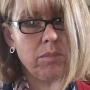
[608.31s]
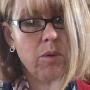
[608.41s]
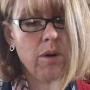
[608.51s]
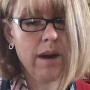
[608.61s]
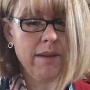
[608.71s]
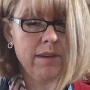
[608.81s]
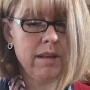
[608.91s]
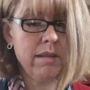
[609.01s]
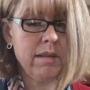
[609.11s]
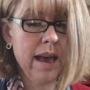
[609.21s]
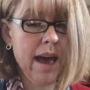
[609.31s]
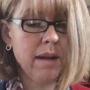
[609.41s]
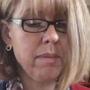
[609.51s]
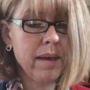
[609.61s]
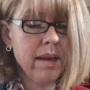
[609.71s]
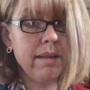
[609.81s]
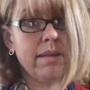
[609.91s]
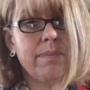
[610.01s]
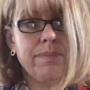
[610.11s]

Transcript: Poor Ivan is sad because